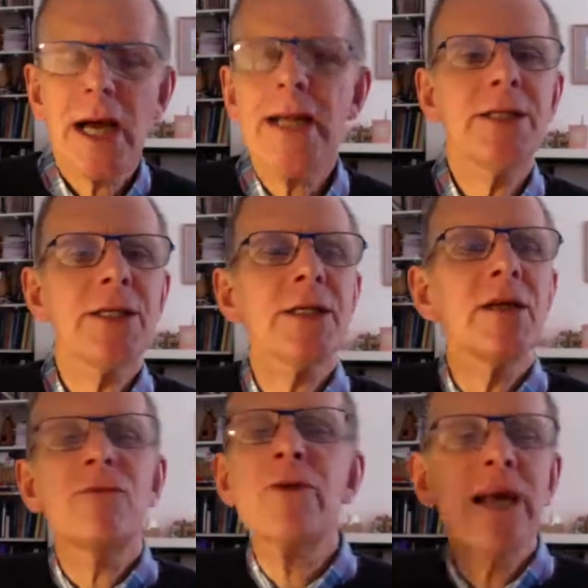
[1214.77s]
and it
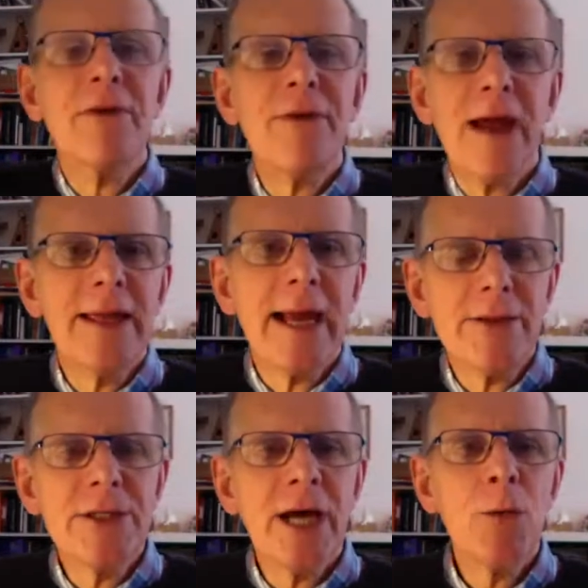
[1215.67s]
doesn't really affect the
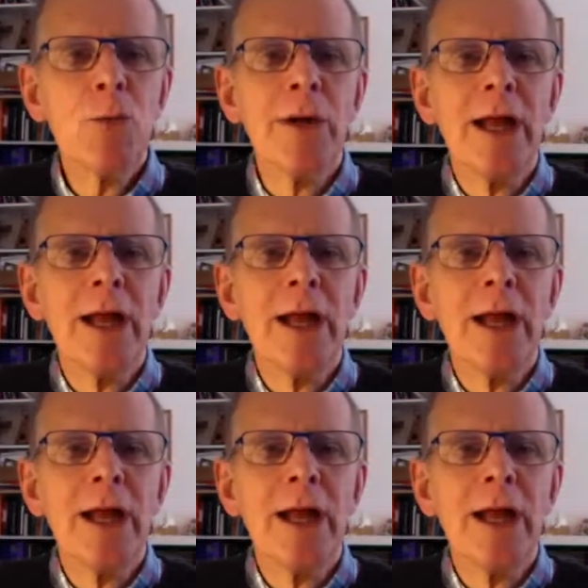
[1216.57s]
outside world.